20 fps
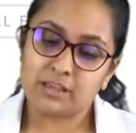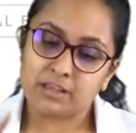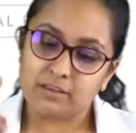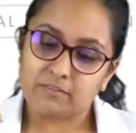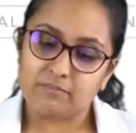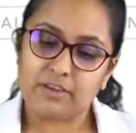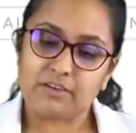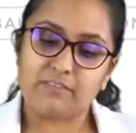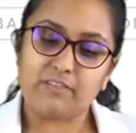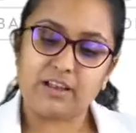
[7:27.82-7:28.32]

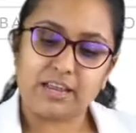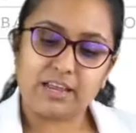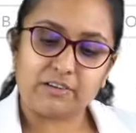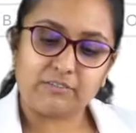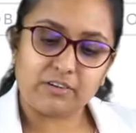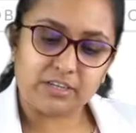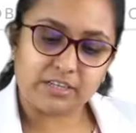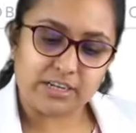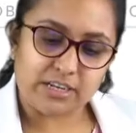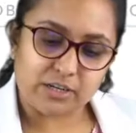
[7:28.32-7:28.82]
We will
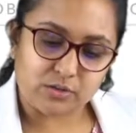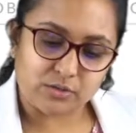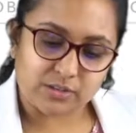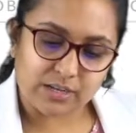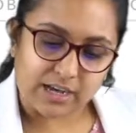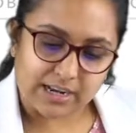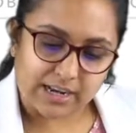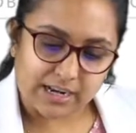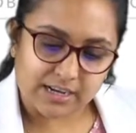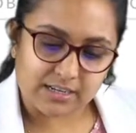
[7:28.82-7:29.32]
never tend to
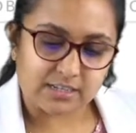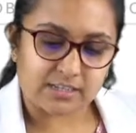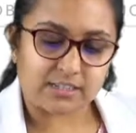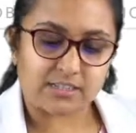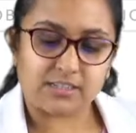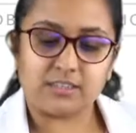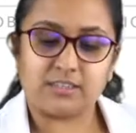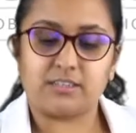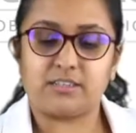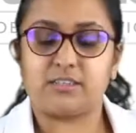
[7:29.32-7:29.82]
connect it
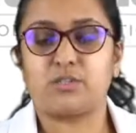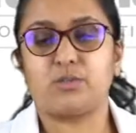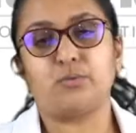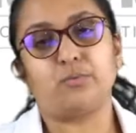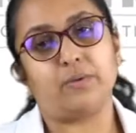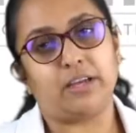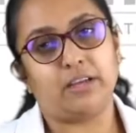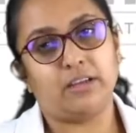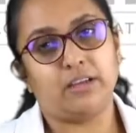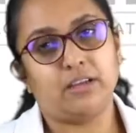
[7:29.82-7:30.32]
in this
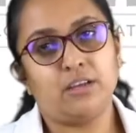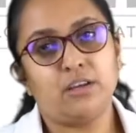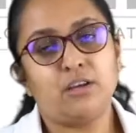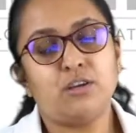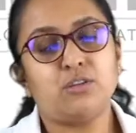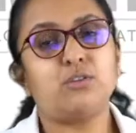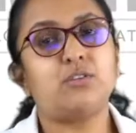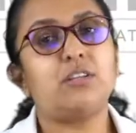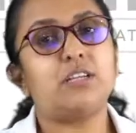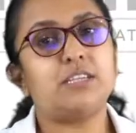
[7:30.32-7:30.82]
way.
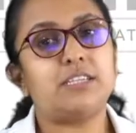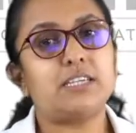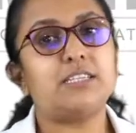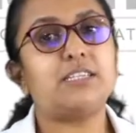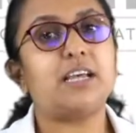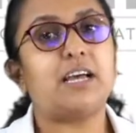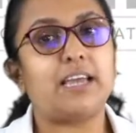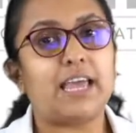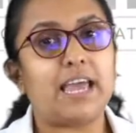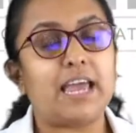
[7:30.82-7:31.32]
So, this is
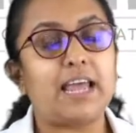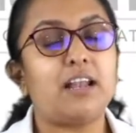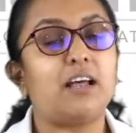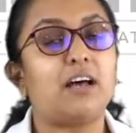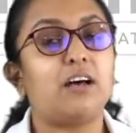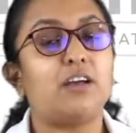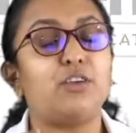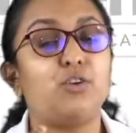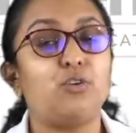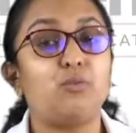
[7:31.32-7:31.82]
again
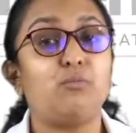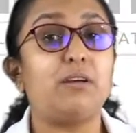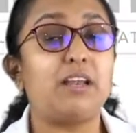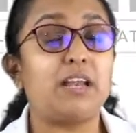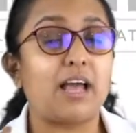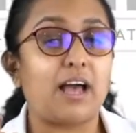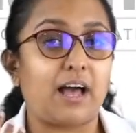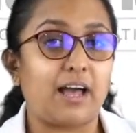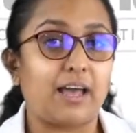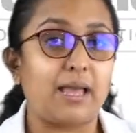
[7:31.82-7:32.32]
a human
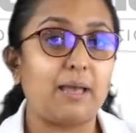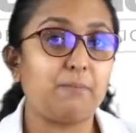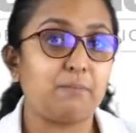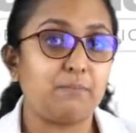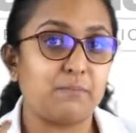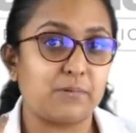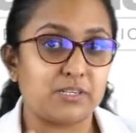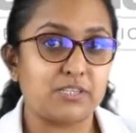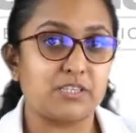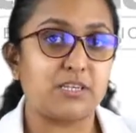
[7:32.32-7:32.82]
eye
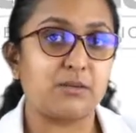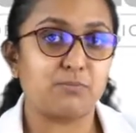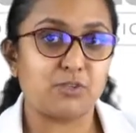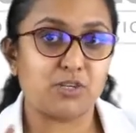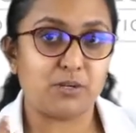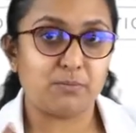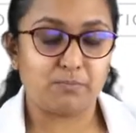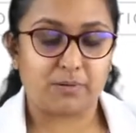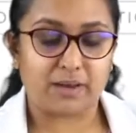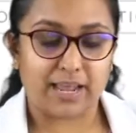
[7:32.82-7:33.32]

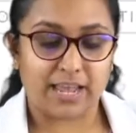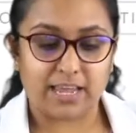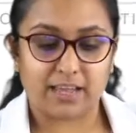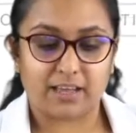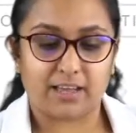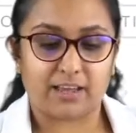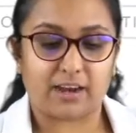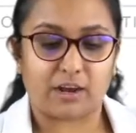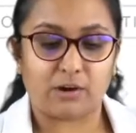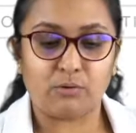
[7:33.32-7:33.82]
perception playing
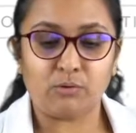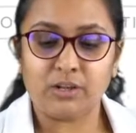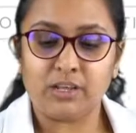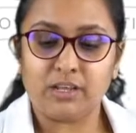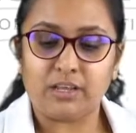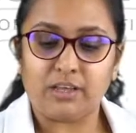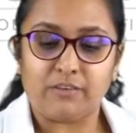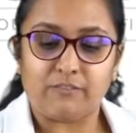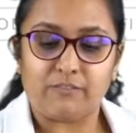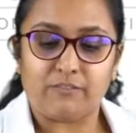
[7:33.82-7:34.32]
around
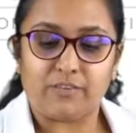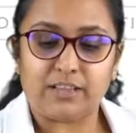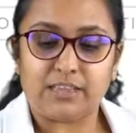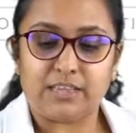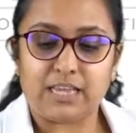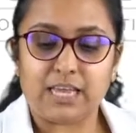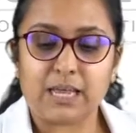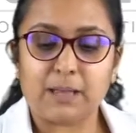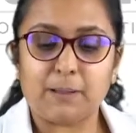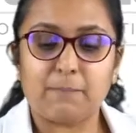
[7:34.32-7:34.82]
with
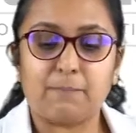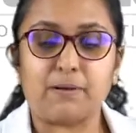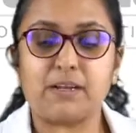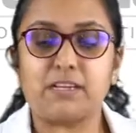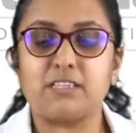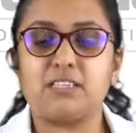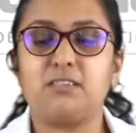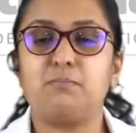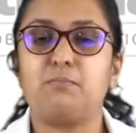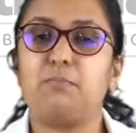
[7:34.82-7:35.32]
the
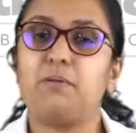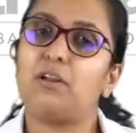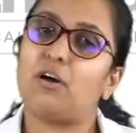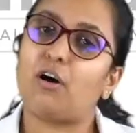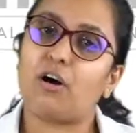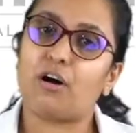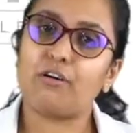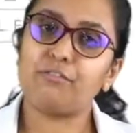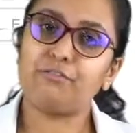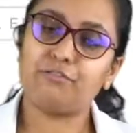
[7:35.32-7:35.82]
principle
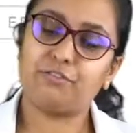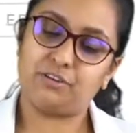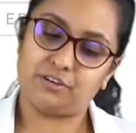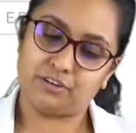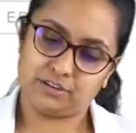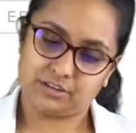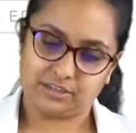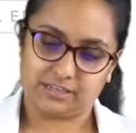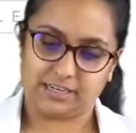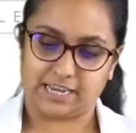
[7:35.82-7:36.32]
of
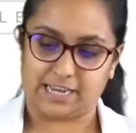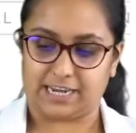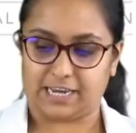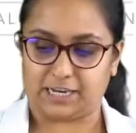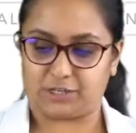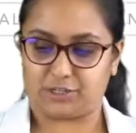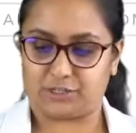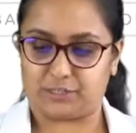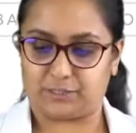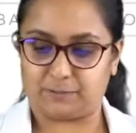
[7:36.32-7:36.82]

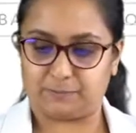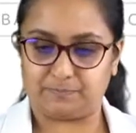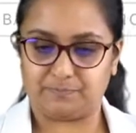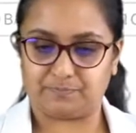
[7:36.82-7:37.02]
connection.